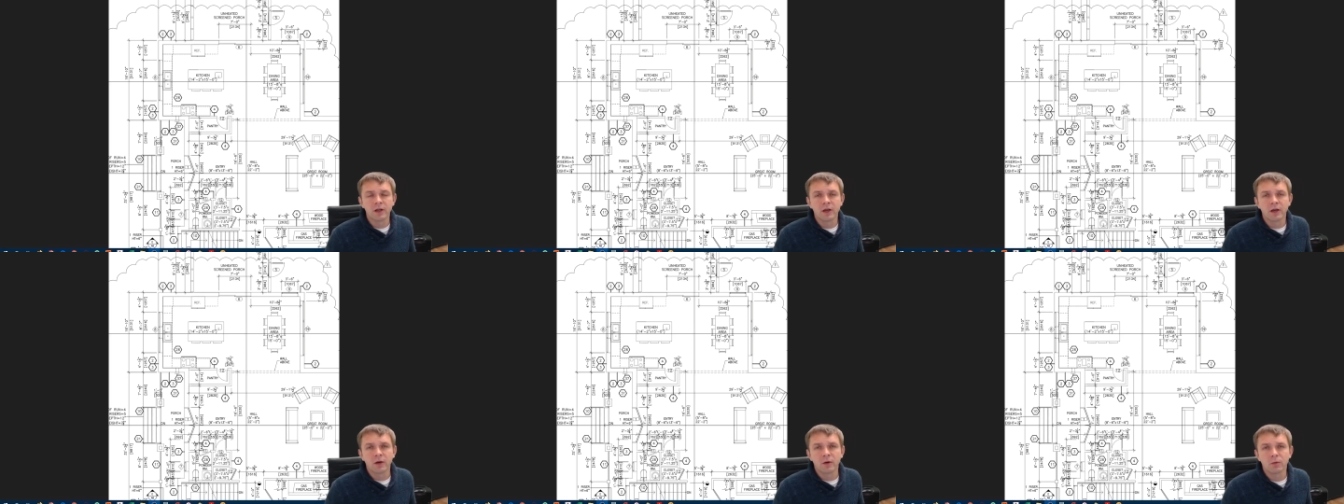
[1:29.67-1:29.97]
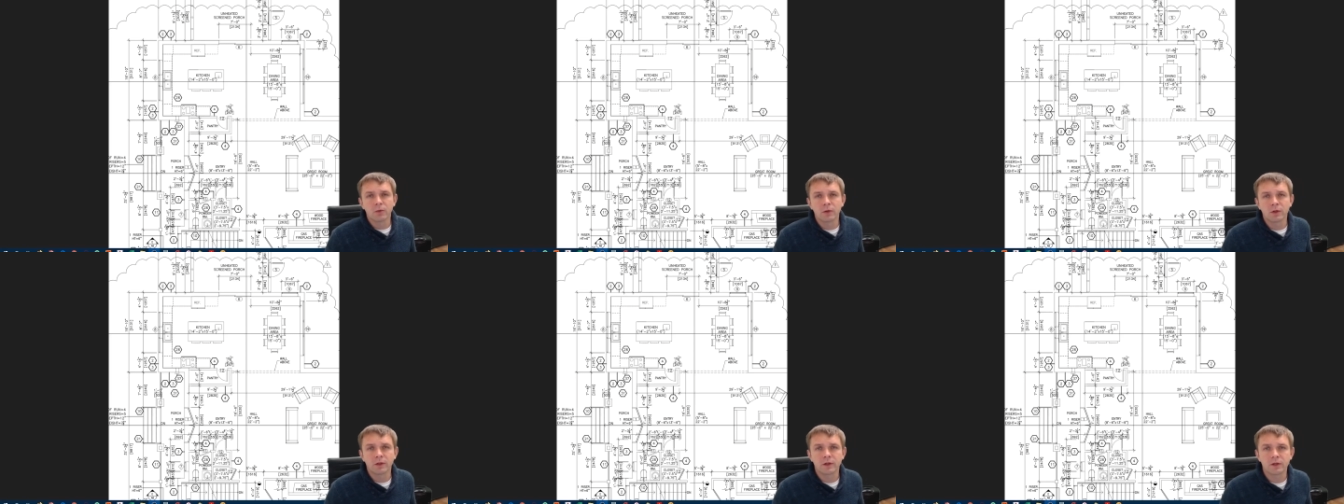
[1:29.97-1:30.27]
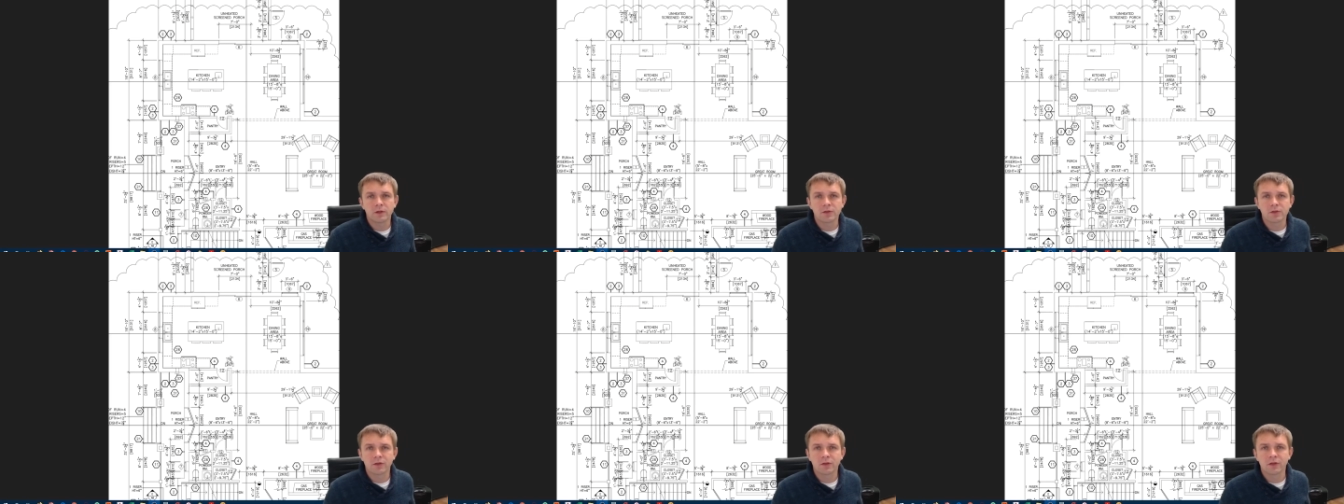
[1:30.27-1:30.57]
with the
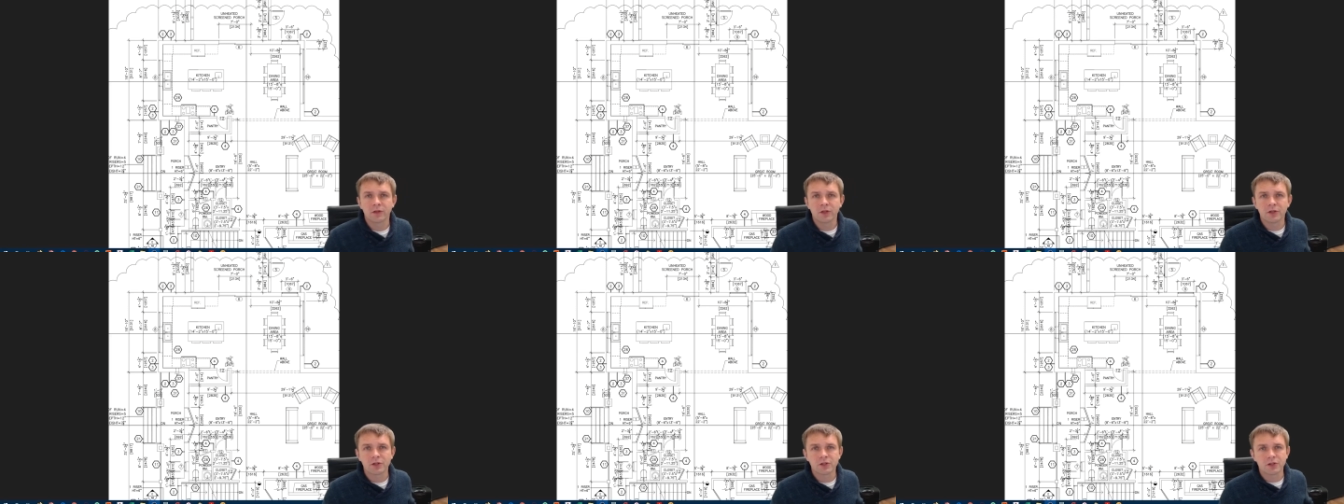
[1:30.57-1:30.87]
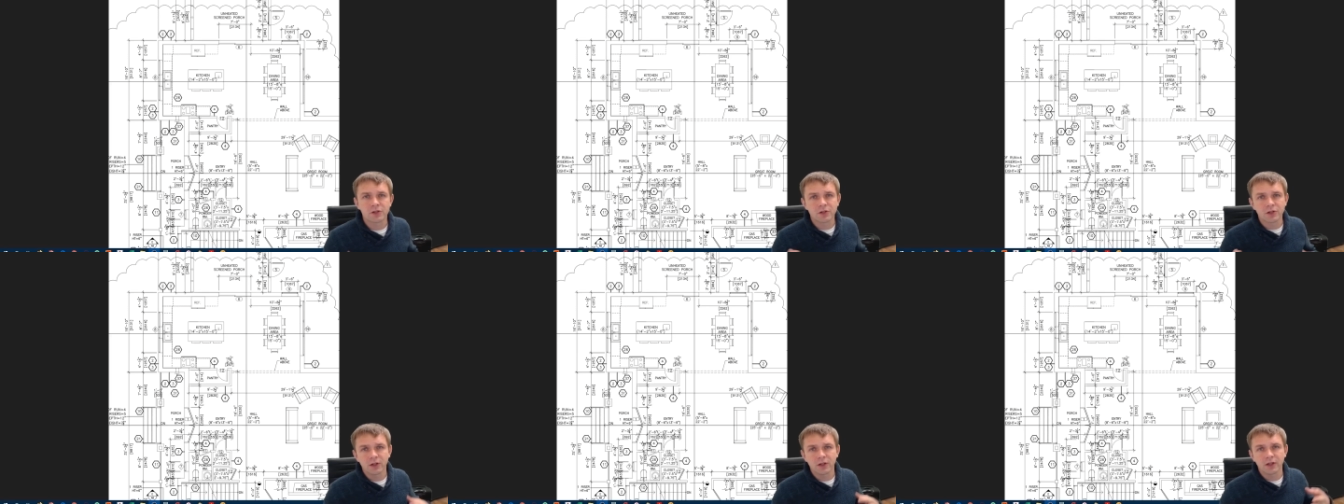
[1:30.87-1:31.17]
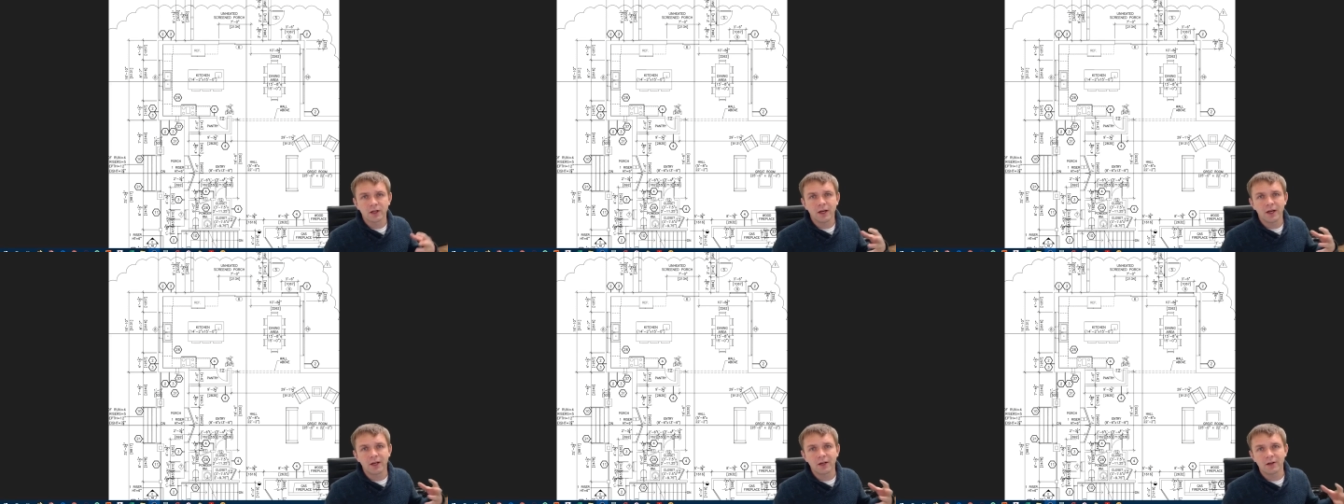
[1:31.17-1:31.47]
traditional
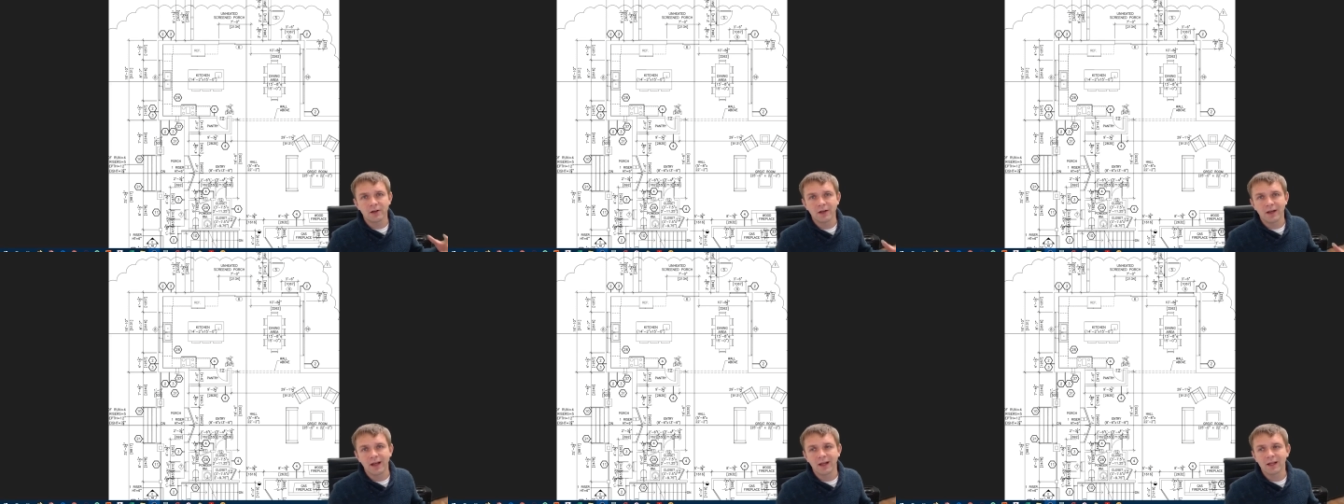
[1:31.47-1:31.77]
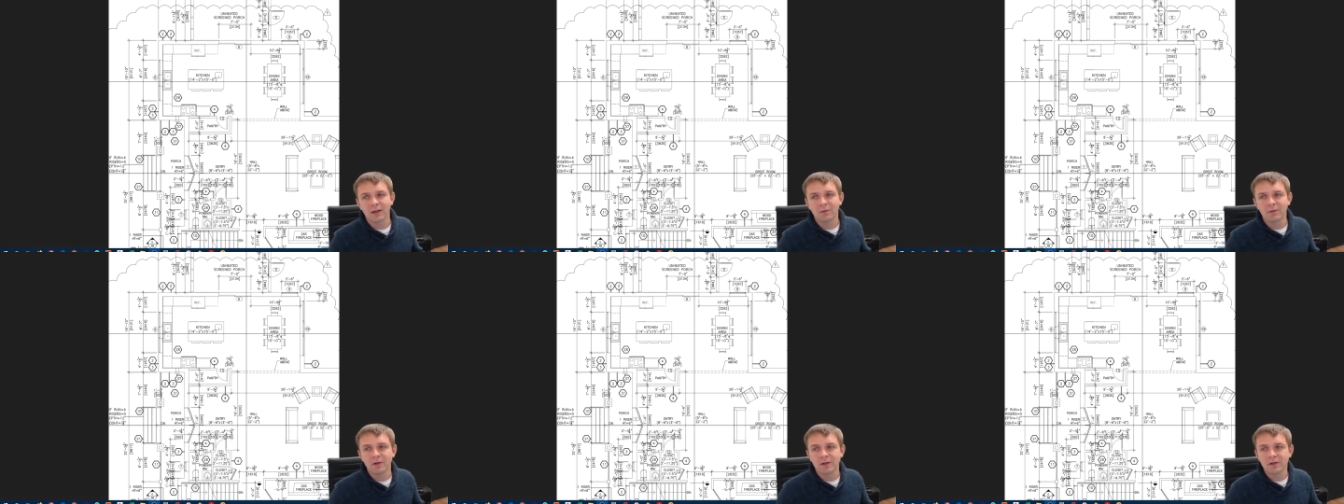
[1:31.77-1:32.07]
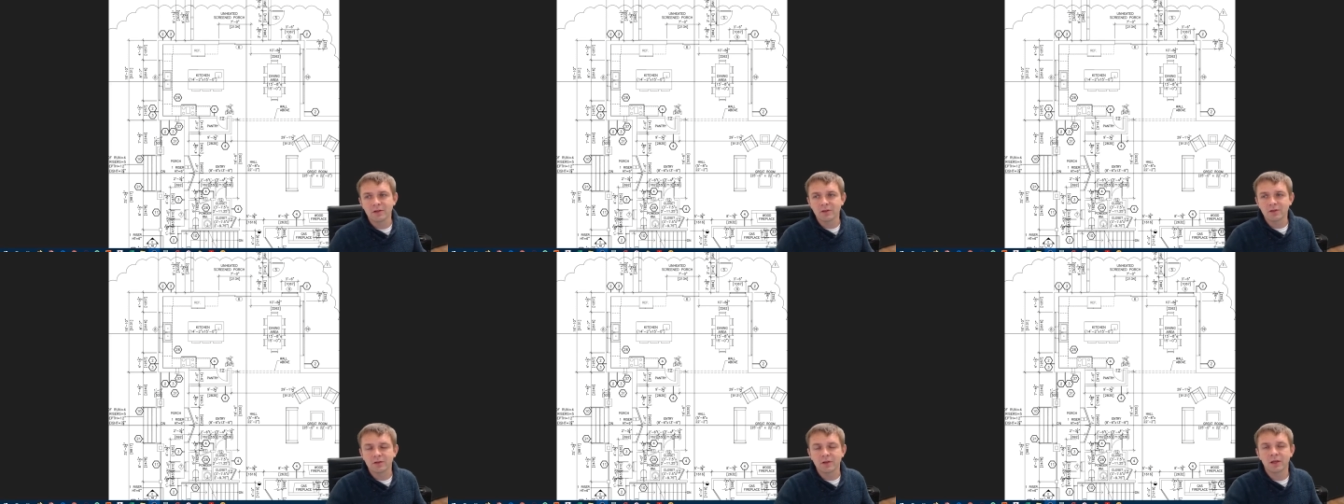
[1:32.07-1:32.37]
kind of
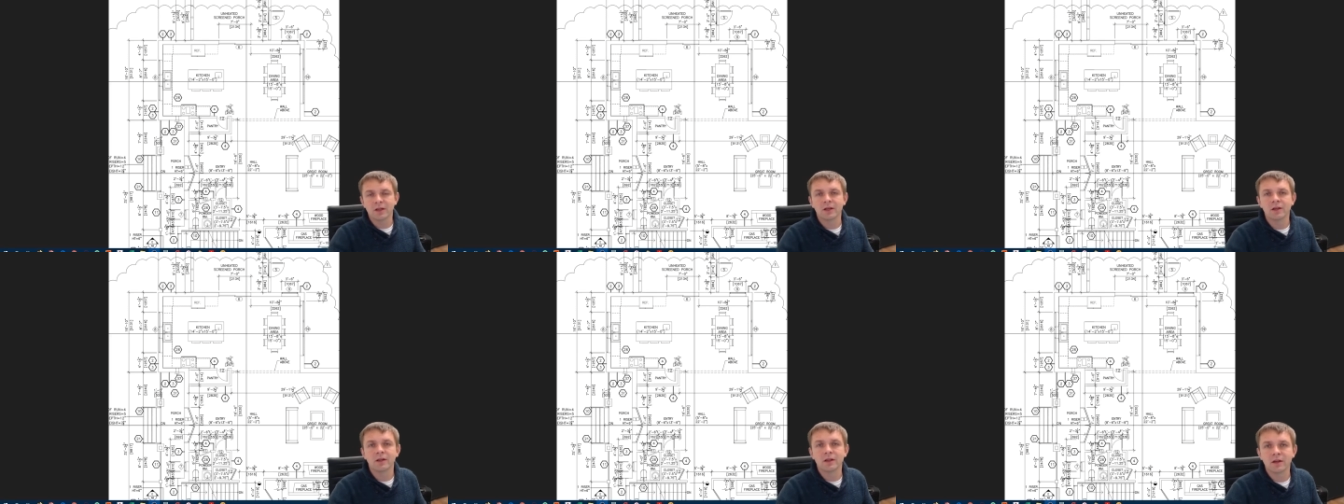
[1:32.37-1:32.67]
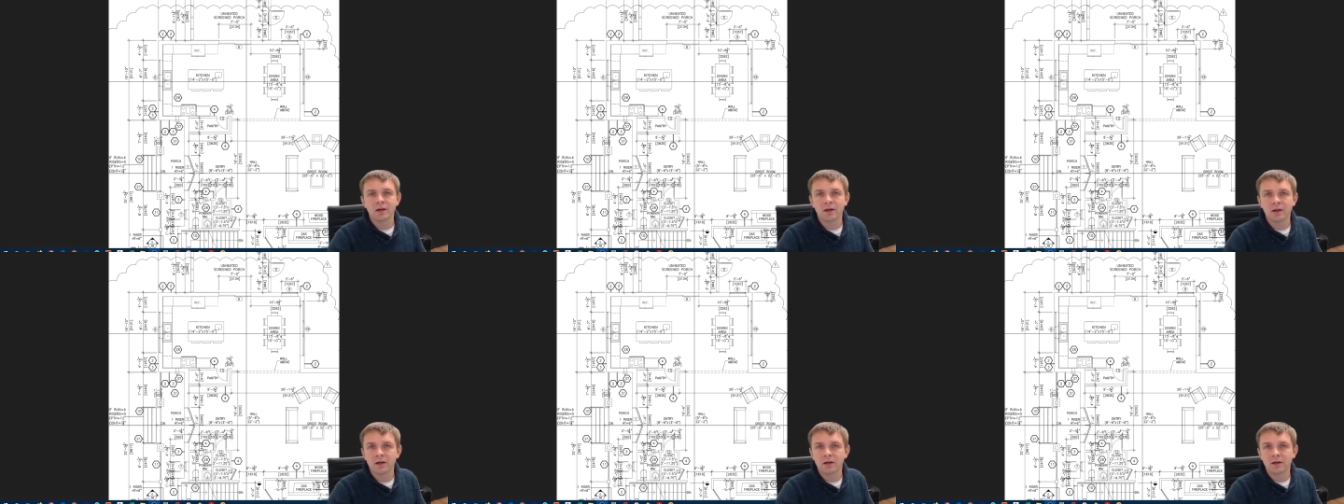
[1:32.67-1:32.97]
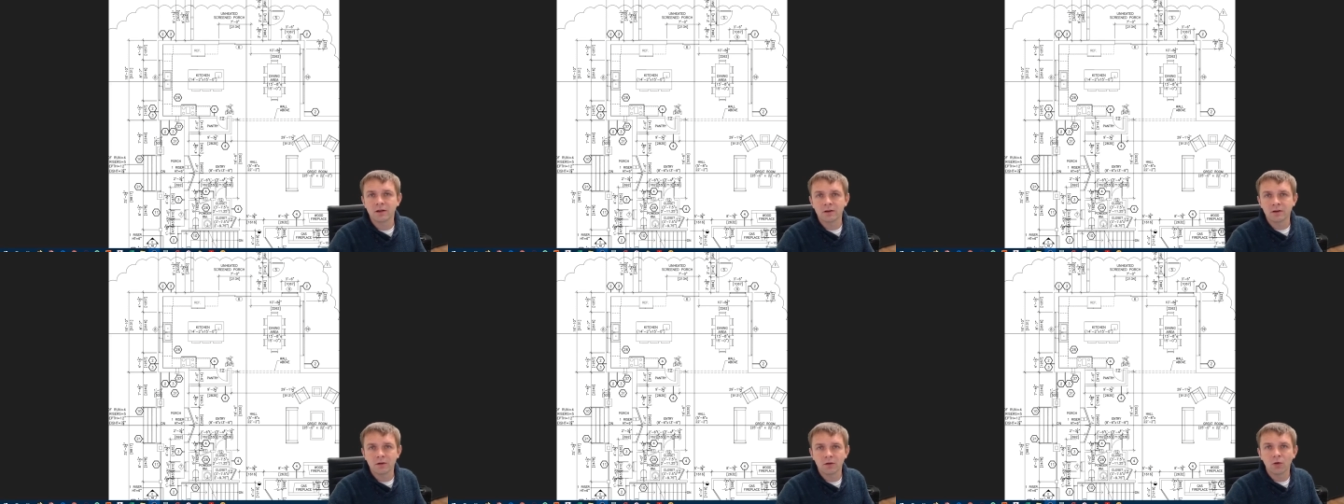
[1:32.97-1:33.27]
elements in
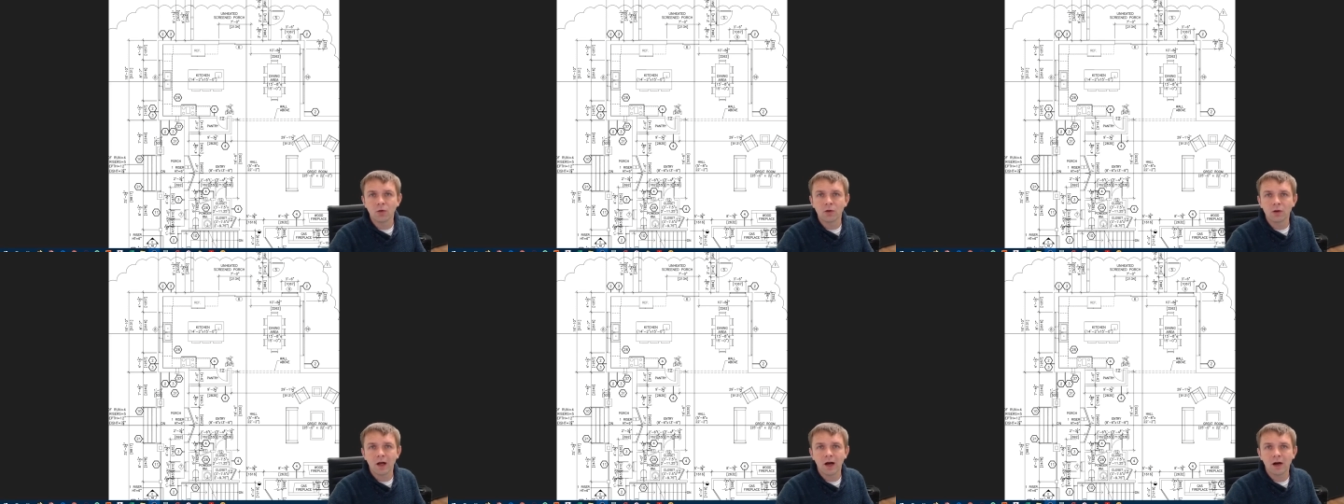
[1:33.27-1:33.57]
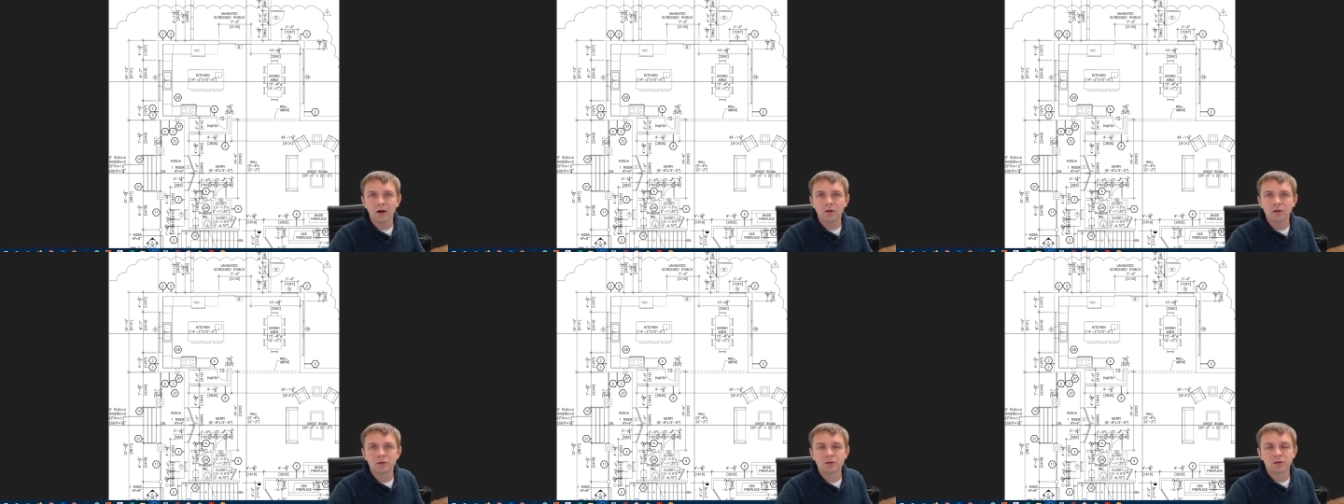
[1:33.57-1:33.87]
the whole house.